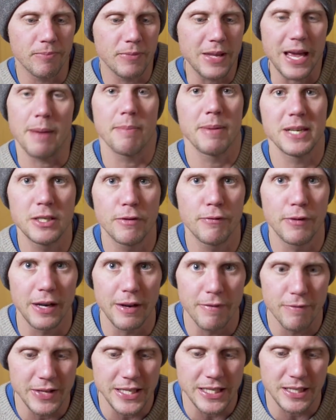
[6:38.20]
Yeah, it makes you
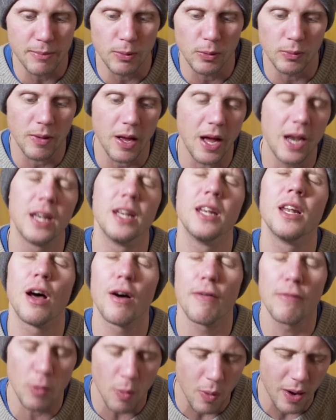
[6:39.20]
feel invincible. I
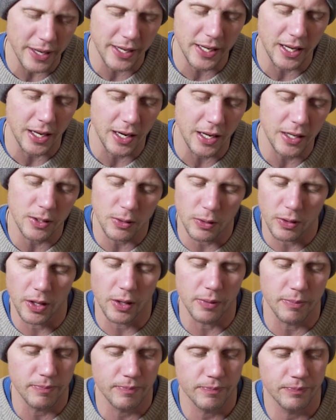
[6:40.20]
love the white colour,
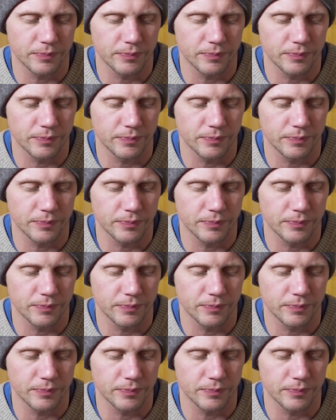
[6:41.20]
although